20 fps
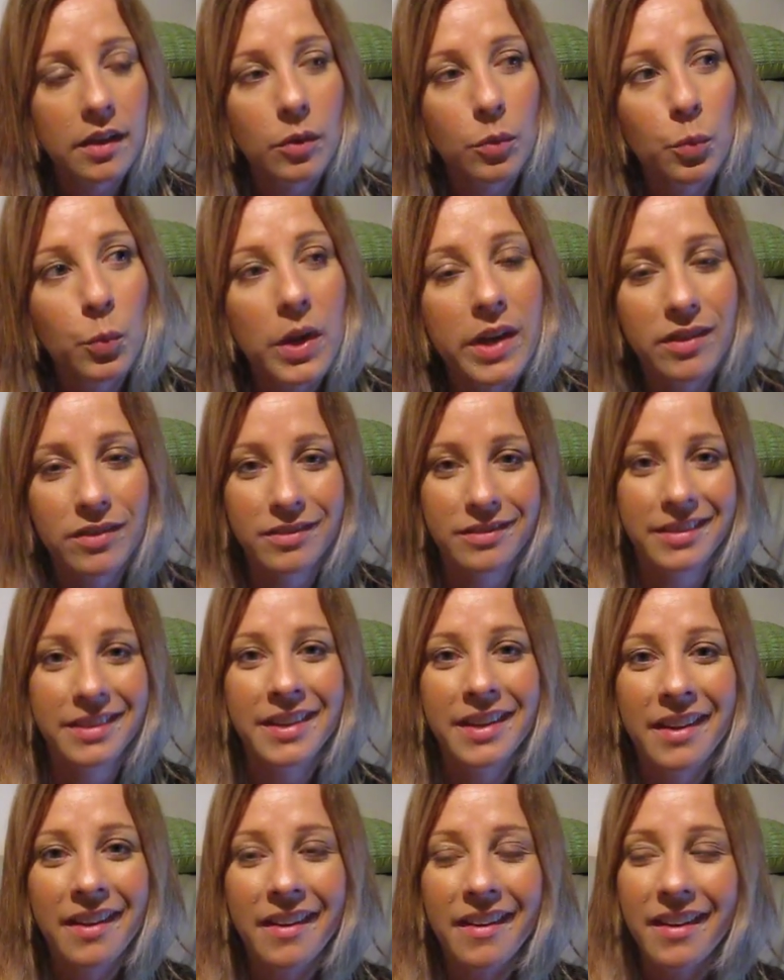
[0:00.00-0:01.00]
Well,
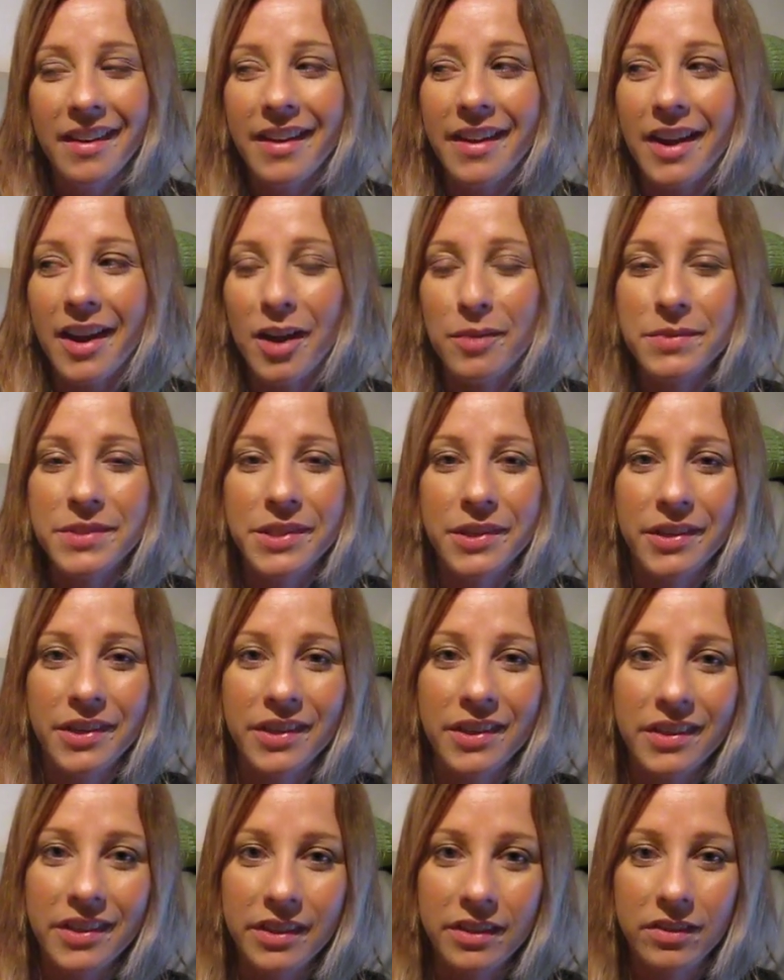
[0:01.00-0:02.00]
I'm so
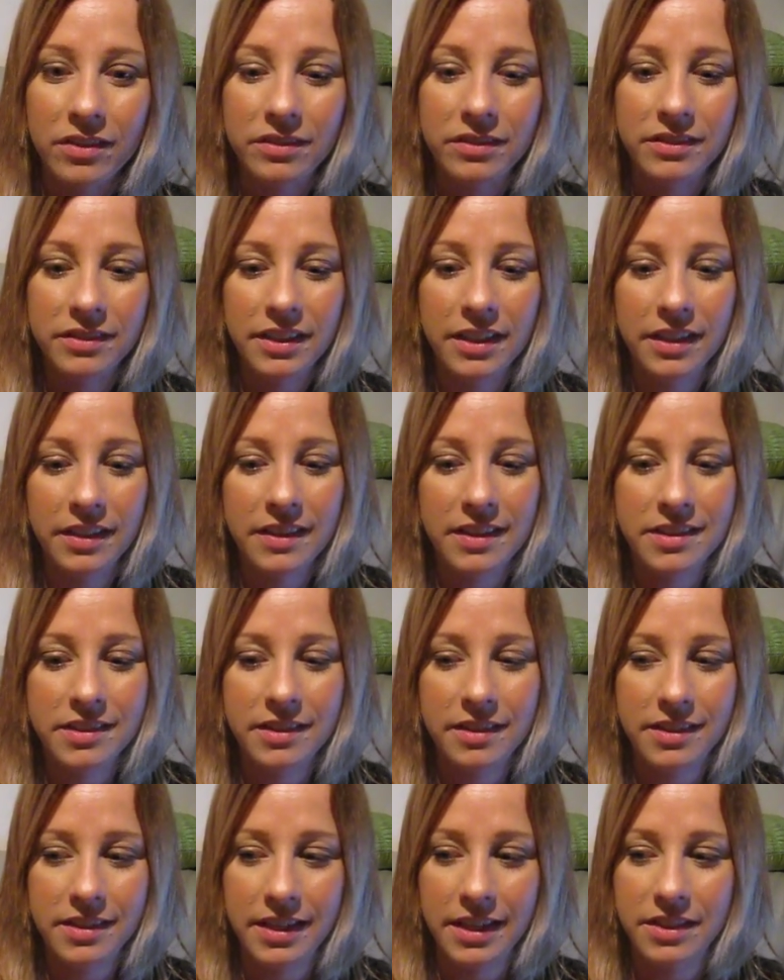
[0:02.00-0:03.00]
early on in this
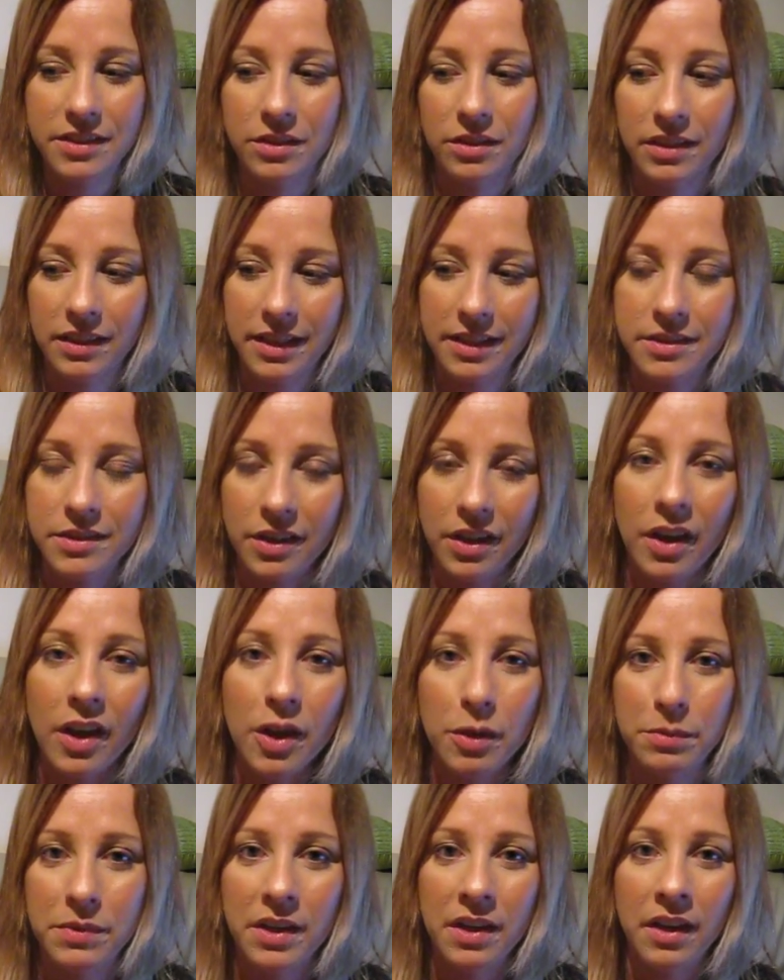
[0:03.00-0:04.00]
disease, or at least I
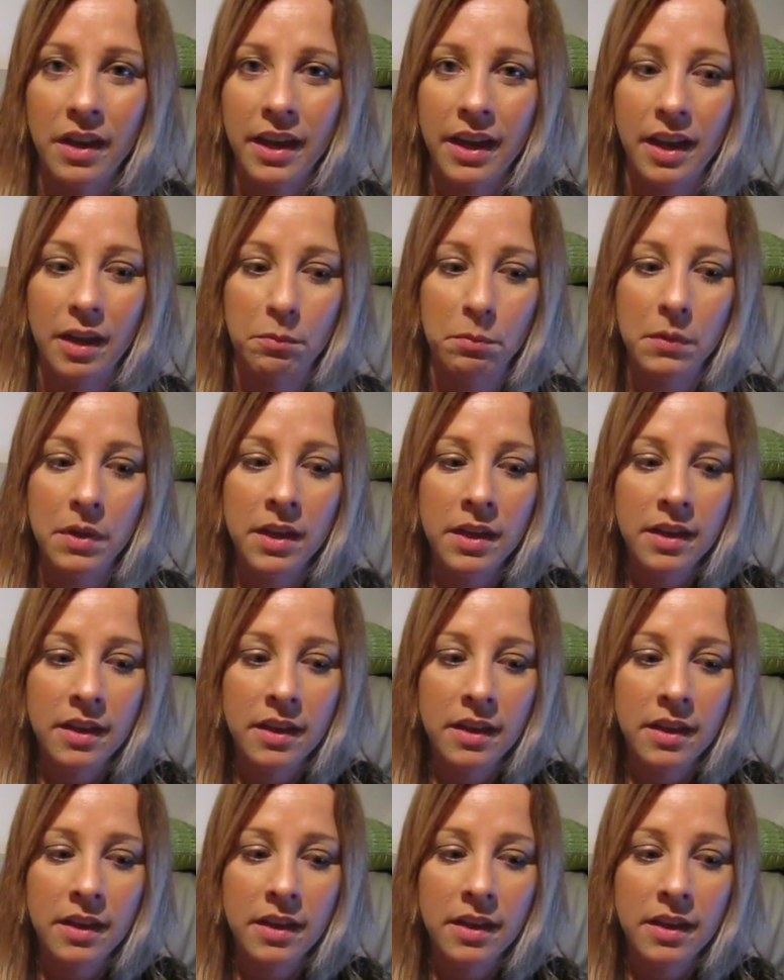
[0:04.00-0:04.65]
hope that I am,